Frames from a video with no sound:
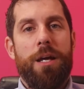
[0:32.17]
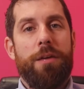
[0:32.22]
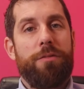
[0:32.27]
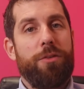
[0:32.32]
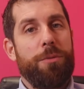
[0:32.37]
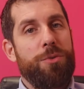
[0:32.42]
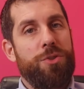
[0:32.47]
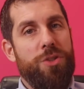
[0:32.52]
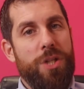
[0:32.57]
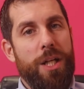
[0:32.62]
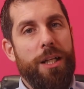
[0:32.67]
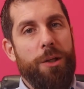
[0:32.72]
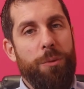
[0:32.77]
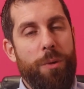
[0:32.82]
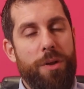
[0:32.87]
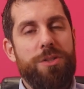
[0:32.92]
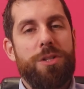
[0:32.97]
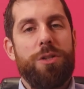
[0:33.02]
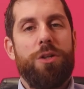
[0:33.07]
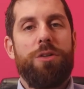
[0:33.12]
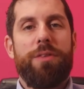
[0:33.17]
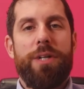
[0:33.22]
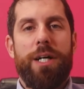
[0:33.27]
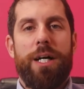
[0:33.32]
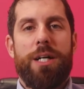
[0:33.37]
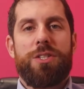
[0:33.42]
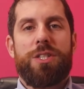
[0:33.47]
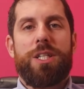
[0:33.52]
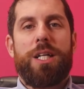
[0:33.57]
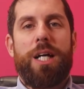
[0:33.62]
from Selling with Sylvia
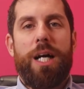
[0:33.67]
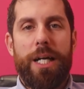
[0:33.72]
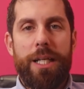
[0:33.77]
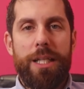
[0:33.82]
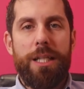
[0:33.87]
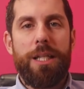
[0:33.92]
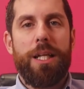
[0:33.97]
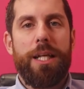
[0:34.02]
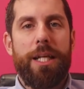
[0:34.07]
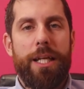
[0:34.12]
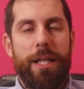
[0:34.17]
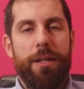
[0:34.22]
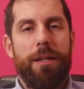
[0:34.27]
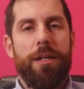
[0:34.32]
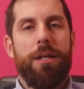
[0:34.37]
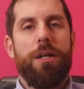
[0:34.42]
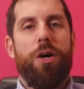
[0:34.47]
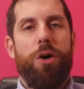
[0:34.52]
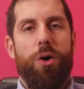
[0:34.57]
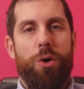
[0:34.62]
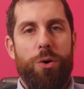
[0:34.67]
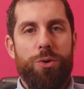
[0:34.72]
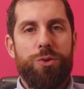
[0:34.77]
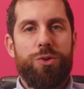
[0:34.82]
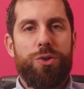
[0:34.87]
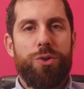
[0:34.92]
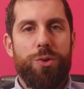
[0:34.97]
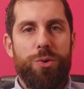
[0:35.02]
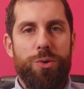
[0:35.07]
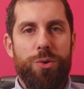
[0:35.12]
has kindly
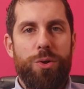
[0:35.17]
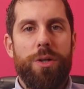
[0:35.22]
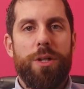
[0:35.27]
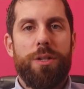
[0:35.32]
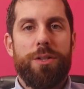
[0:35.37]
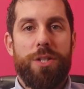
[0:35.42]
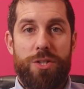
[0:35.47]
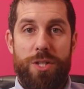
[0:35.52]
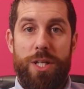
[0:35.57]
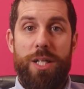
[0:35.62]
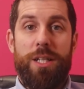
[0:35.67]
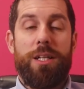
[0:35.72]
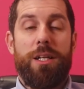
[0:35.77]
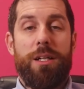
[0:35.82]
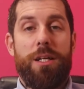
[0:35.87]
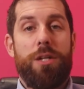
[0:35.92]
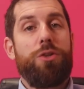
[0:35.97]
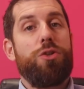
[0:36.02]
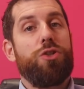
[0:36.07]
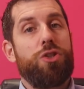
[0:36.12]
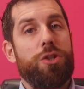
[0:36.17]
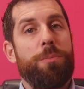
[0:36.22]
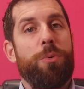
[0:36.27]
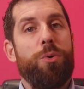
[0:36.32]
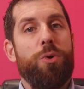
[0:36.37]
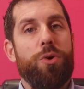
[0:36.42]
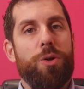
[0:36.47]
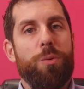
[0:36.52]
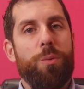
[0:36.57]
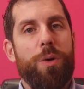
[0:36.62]
also decided to
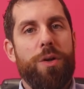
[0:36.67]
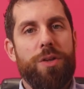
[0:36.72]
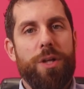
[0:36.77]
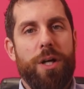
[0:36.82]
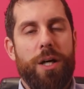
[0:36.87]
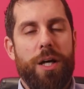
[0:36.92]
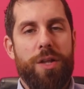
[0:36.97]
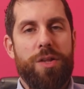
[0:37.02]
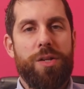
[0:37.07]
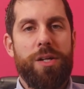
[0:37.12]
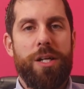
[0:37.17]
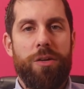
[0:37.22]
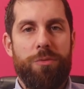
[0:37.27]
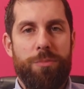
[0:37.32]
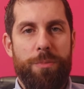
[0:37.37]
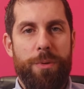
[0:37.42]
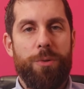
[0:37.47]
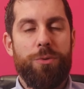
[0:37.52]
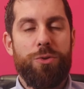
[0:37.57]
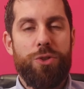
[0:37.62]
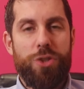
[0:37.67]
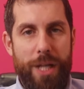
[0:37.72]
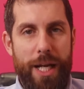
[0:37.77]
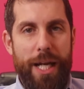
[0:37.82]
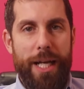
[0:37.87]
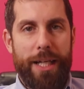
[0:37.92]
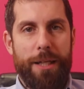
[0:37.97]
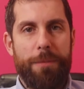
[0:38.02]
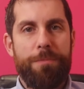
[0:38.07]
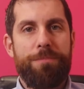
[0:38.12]
support them with that £300
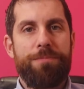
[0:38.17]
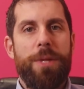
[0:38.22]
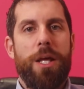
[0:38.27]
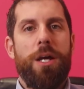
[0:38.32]
cheque.